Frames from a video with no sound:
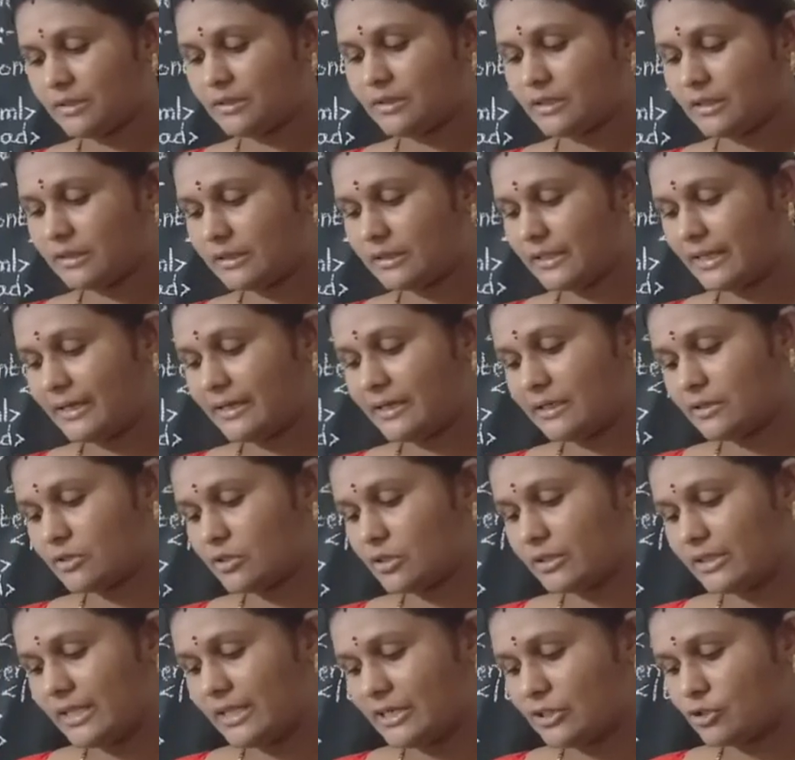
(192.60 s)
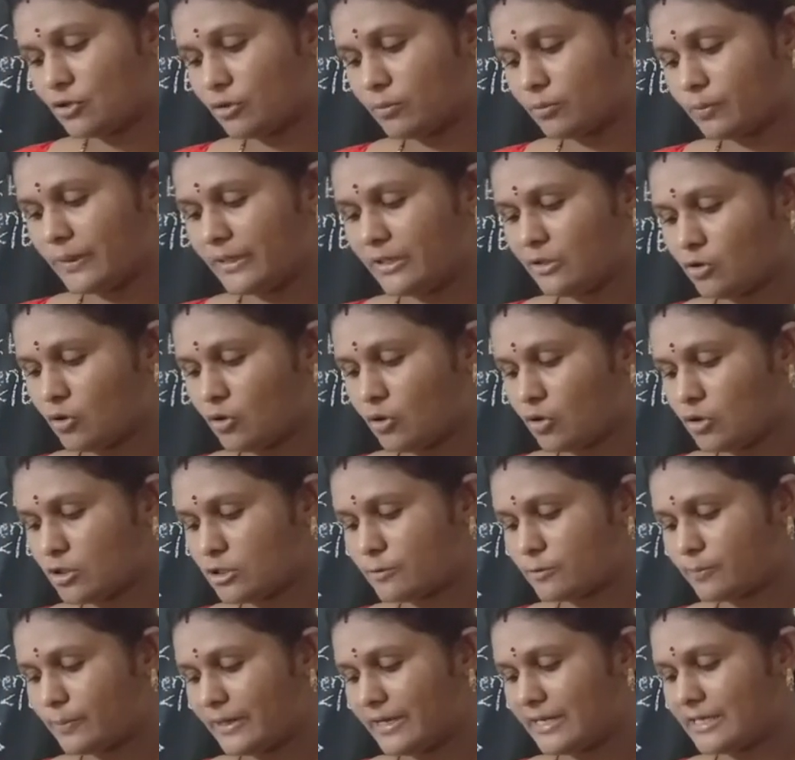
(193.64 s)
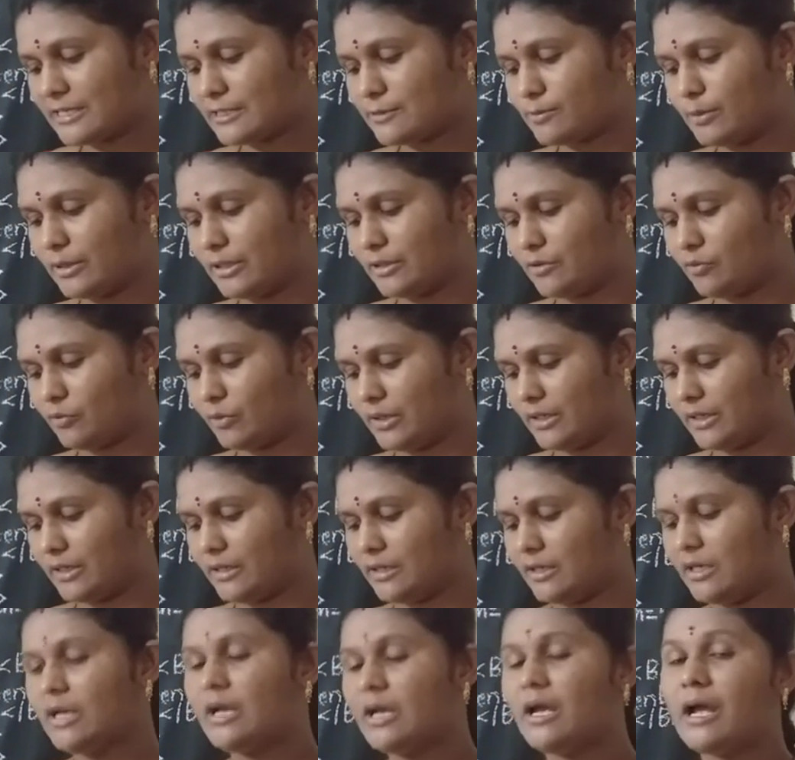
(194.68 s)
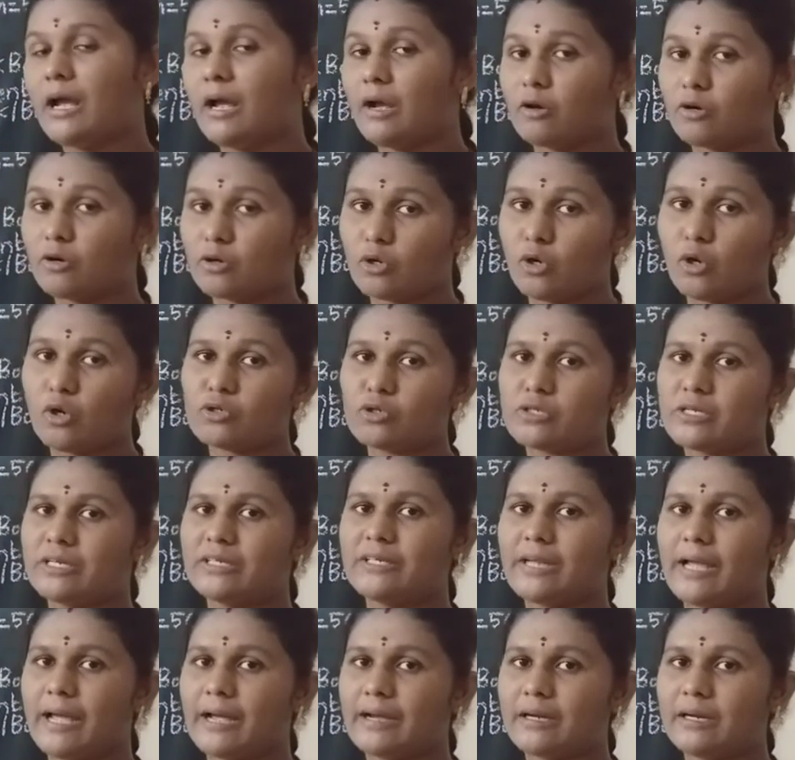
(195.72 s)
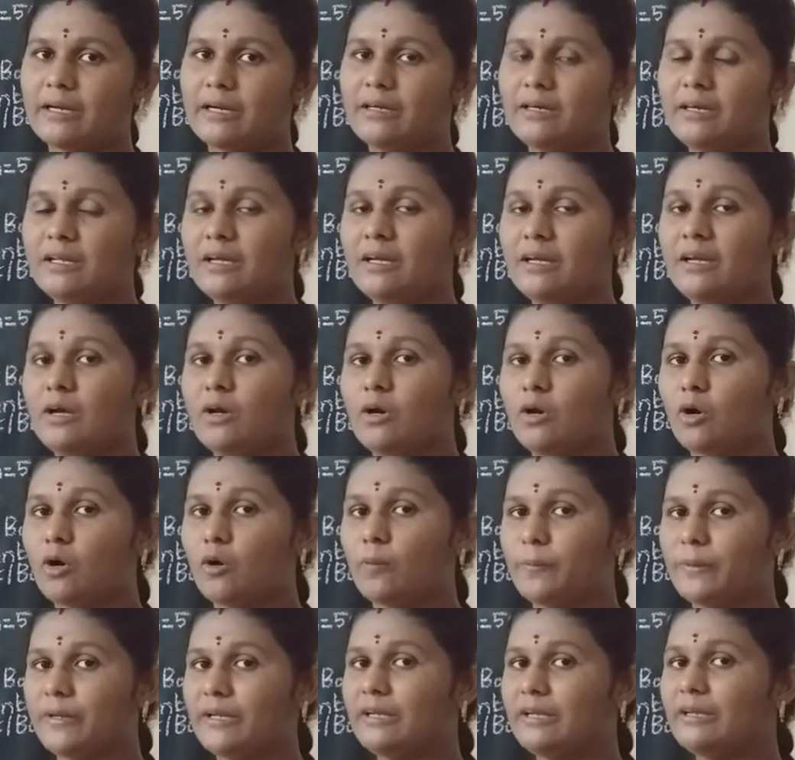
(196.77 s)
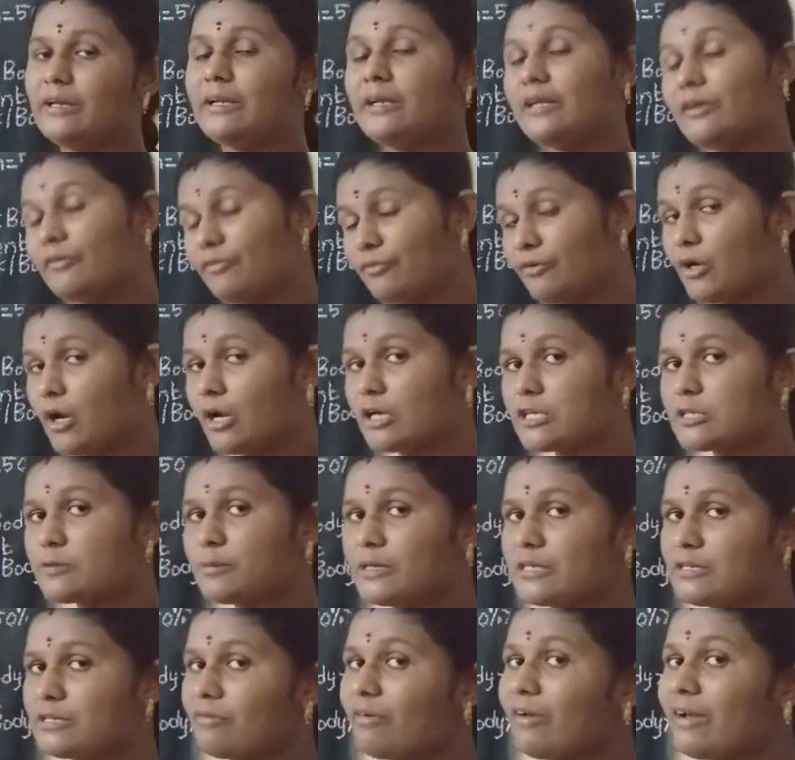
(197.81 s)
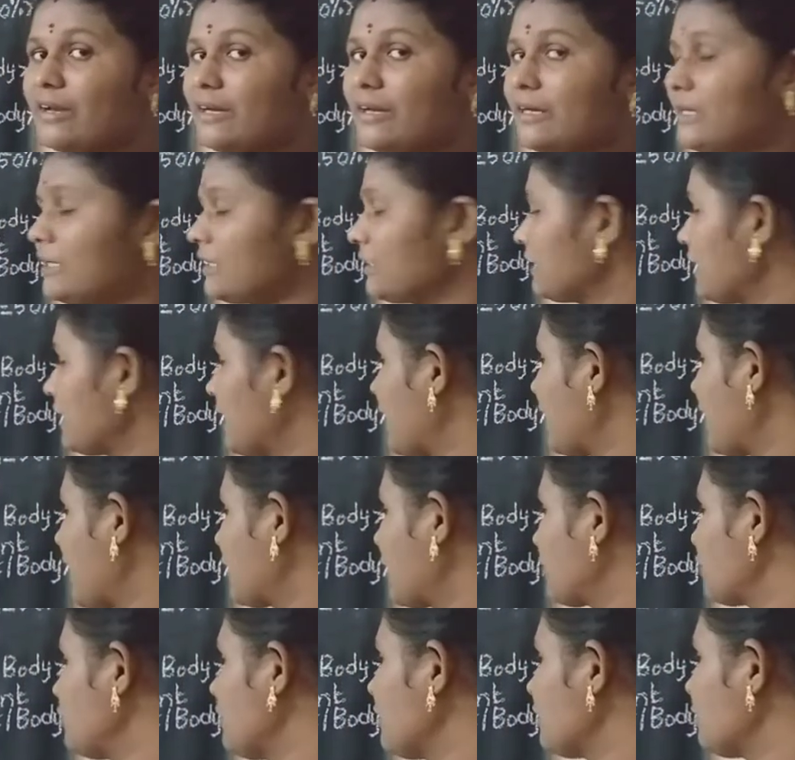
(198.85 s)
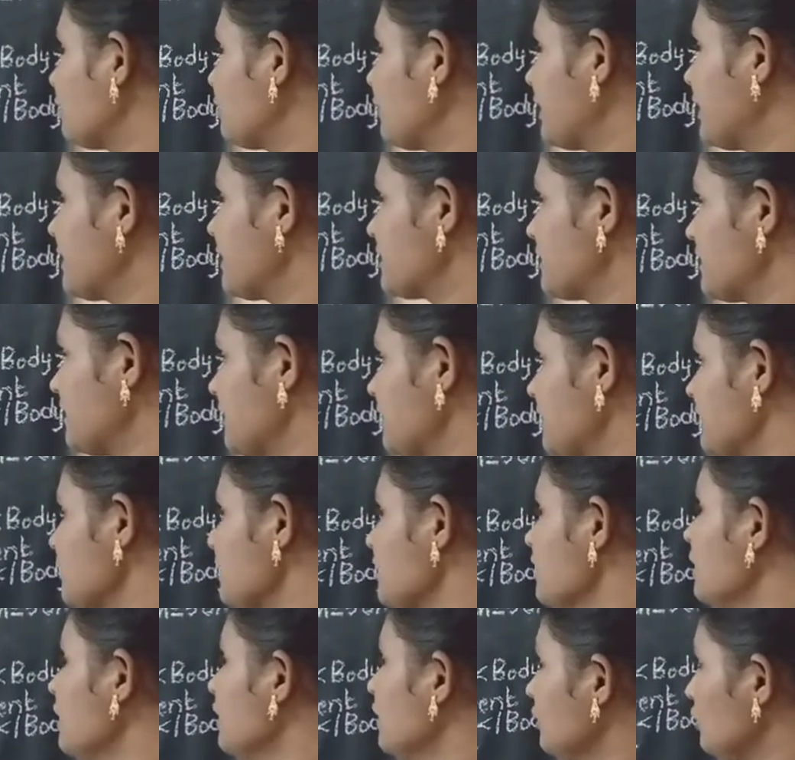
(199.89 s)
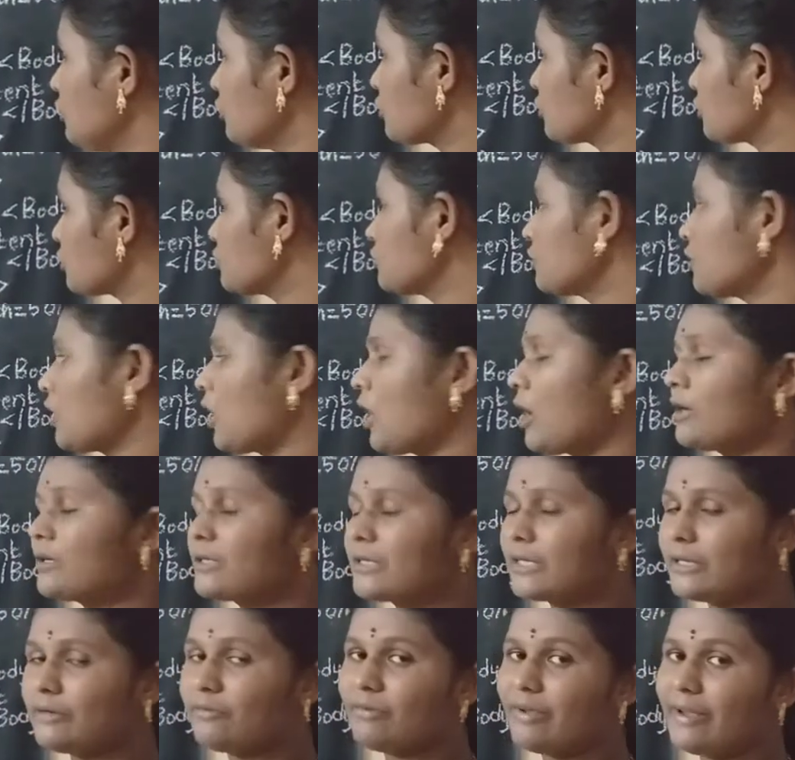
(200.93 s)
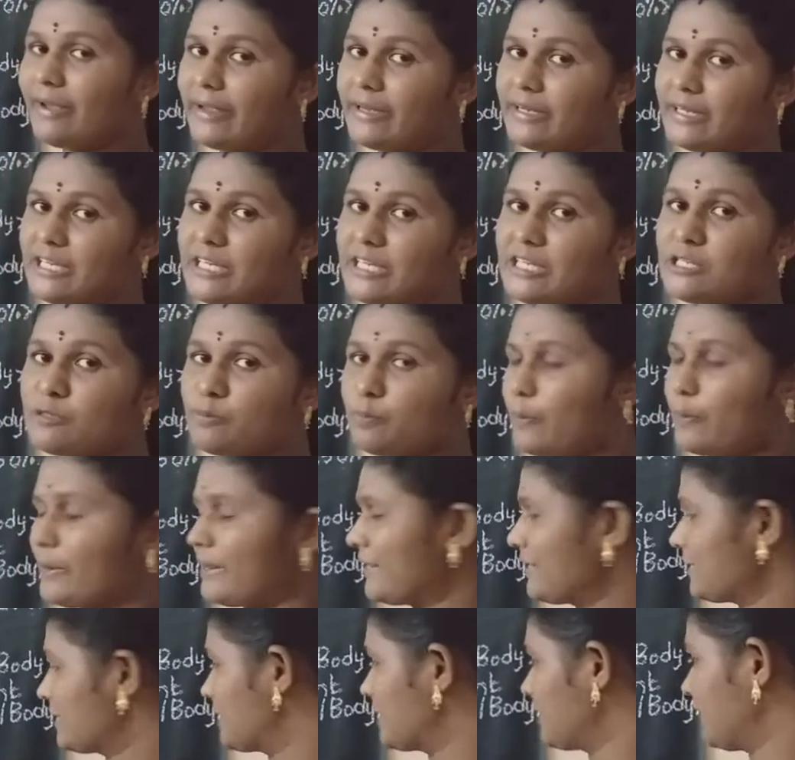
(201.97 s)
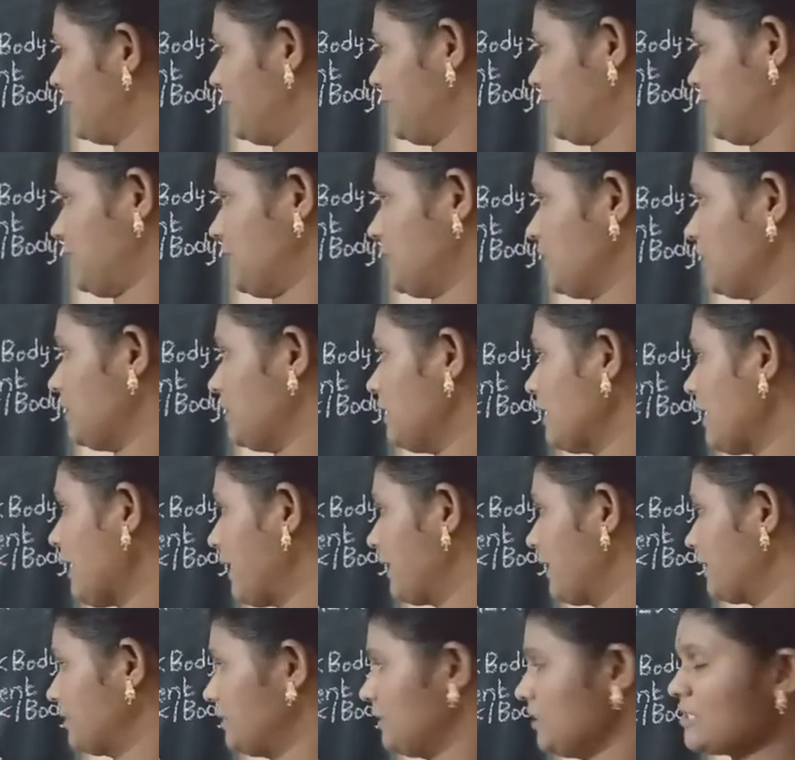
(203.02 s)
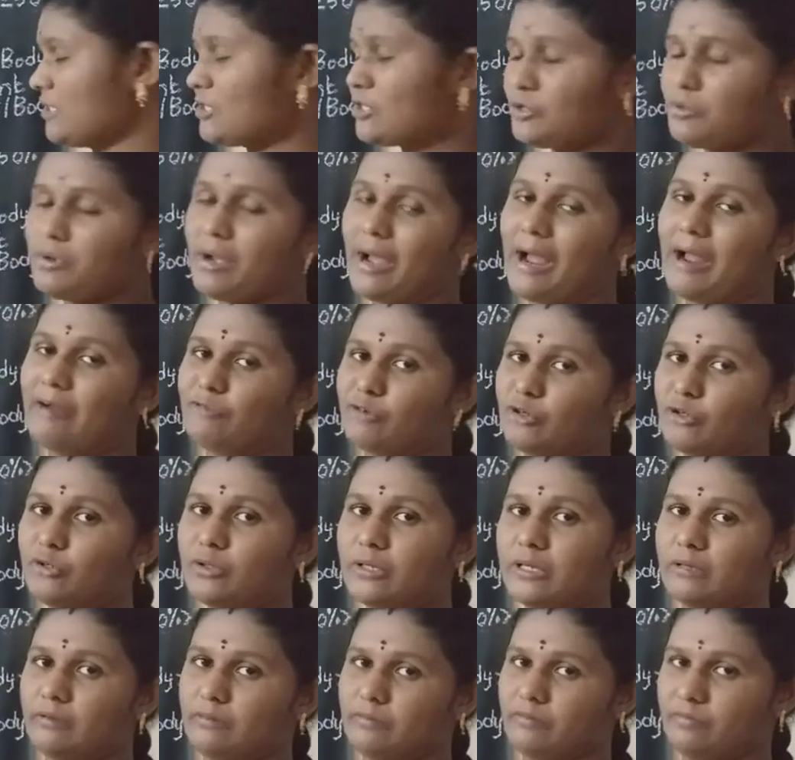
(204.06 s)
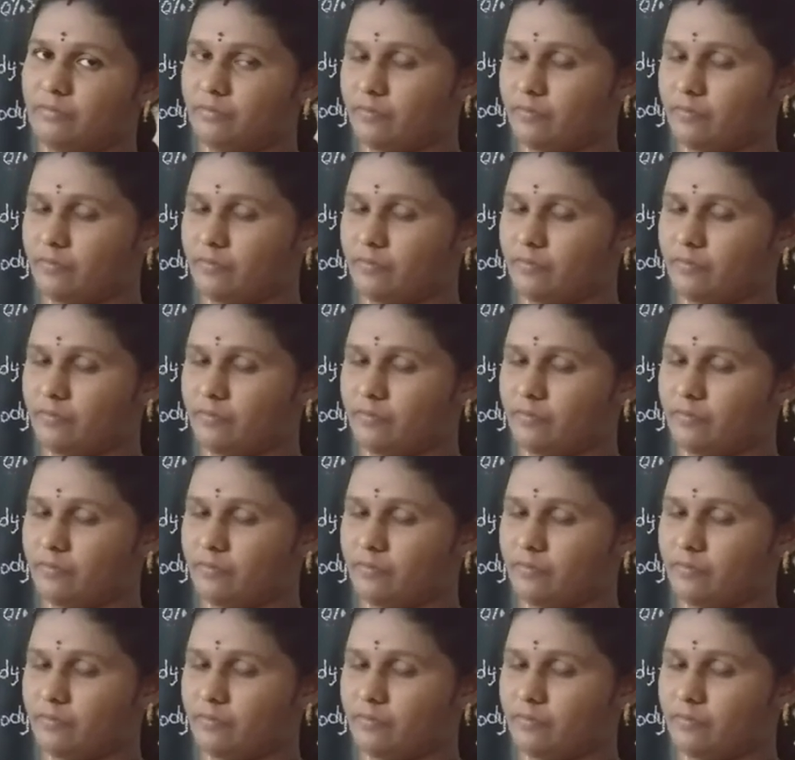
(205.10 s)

There should be no space between closing tag and open. If you are specifying it in the angular braces, you should not give any spaces. Like this you have to give.